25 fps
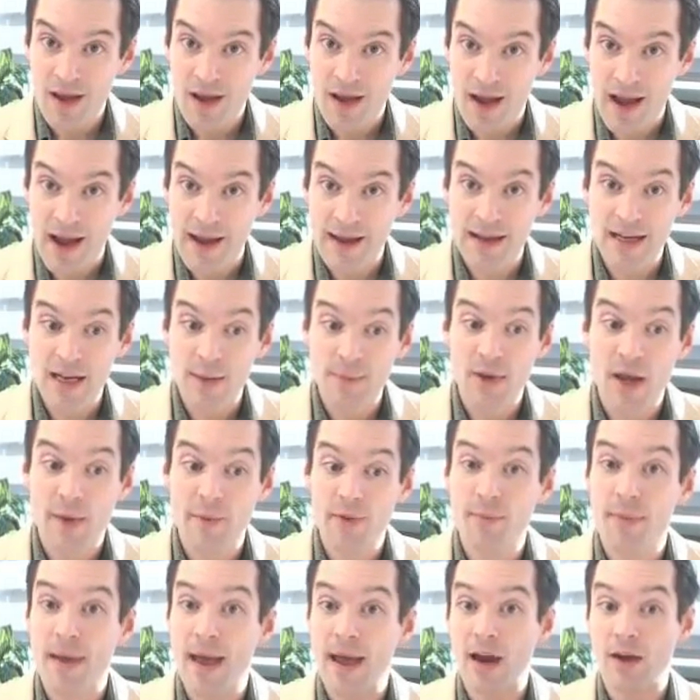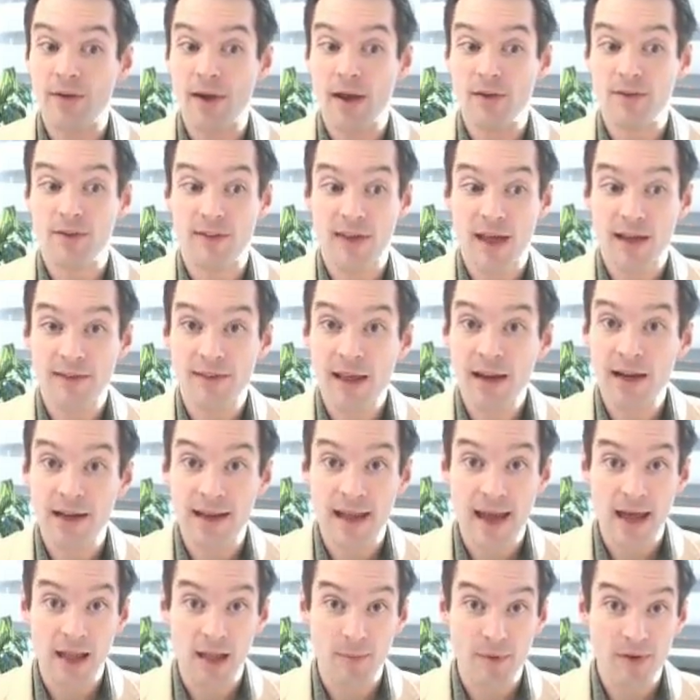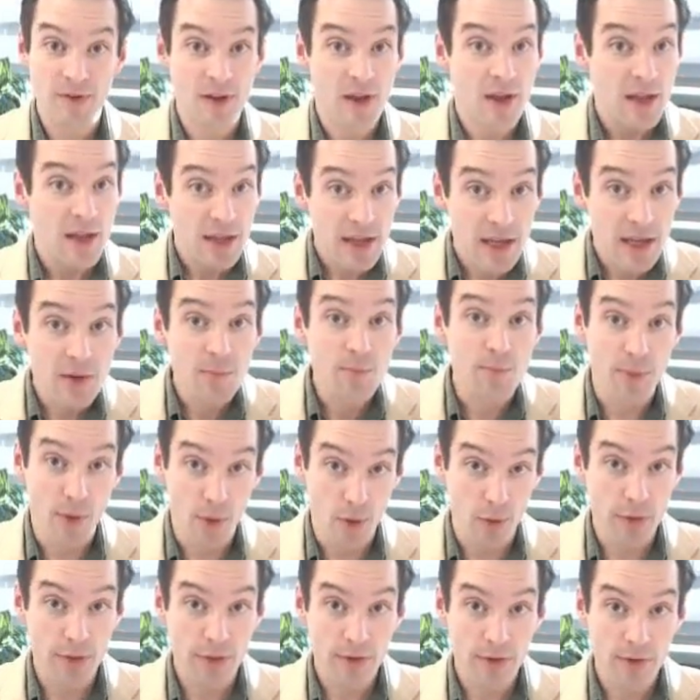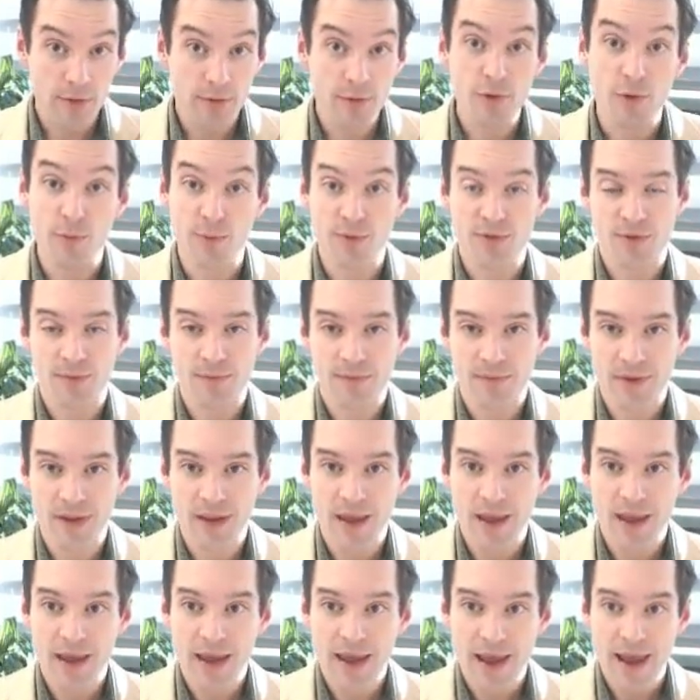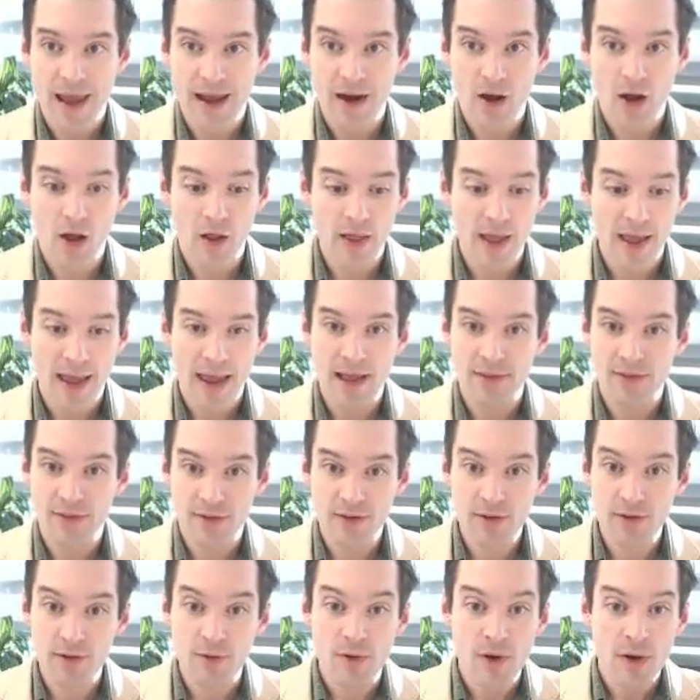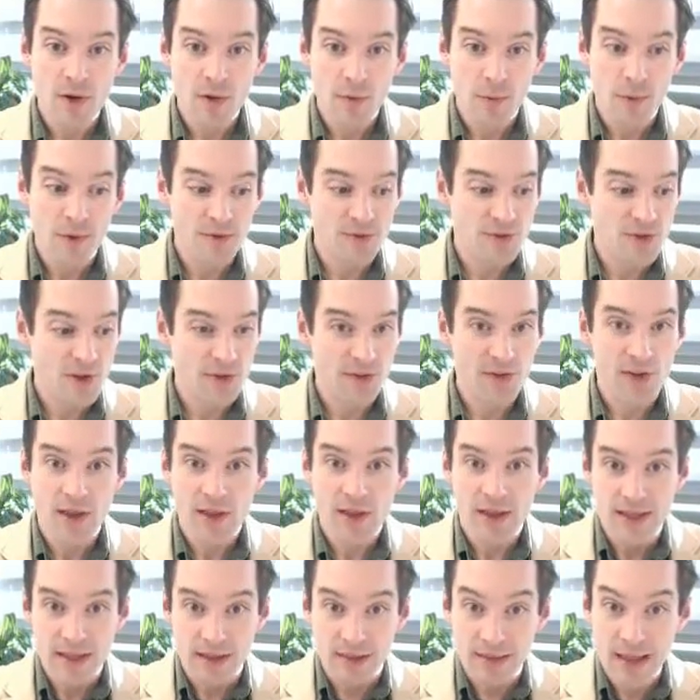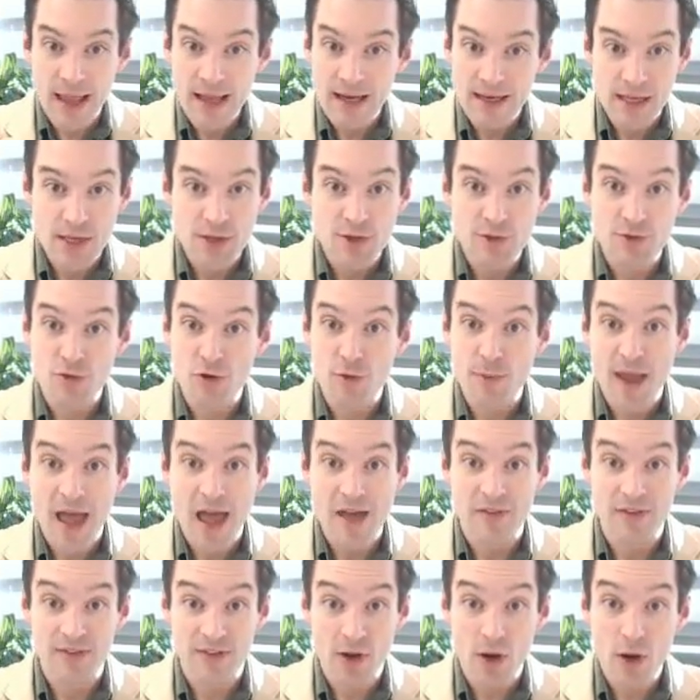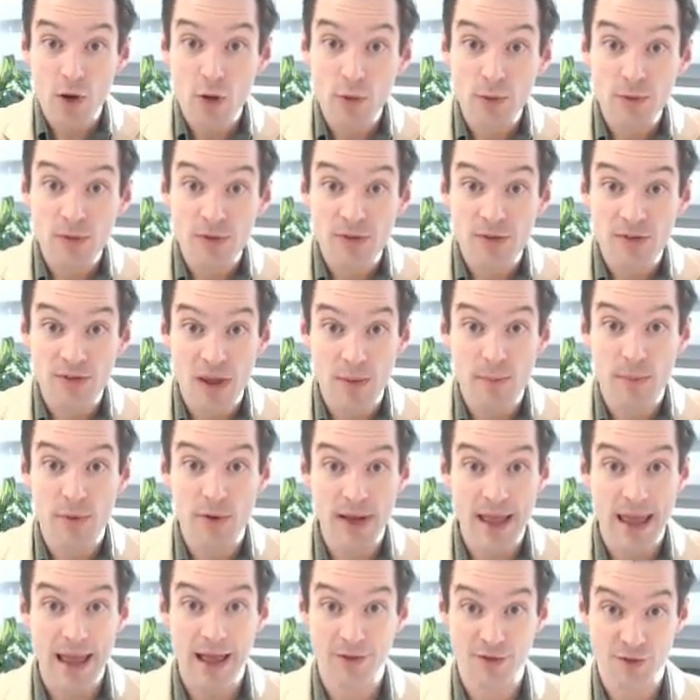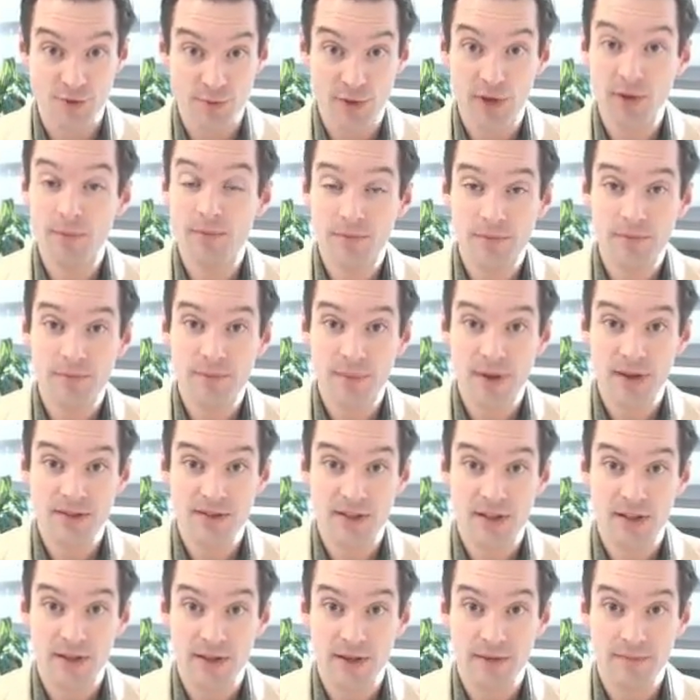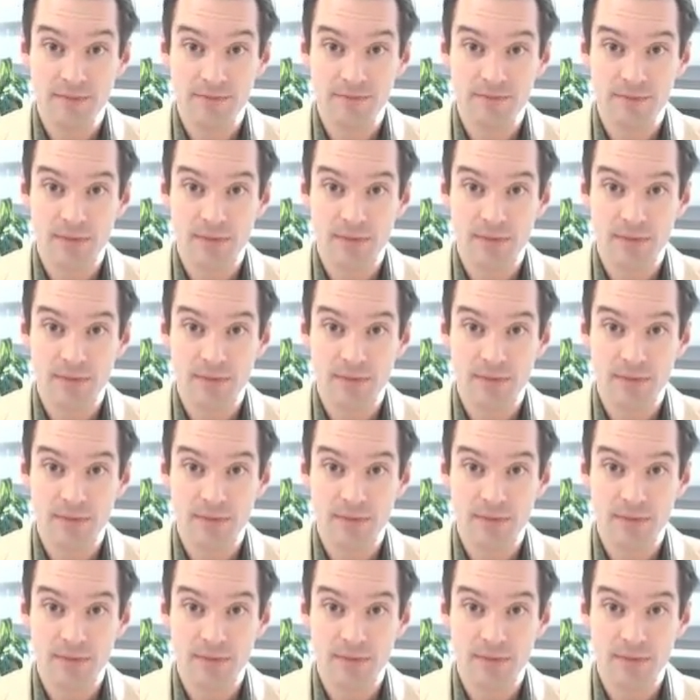I end up coming back around to the identity element in both groups. And all I had to do was just let each group have its own separate algebra, basically.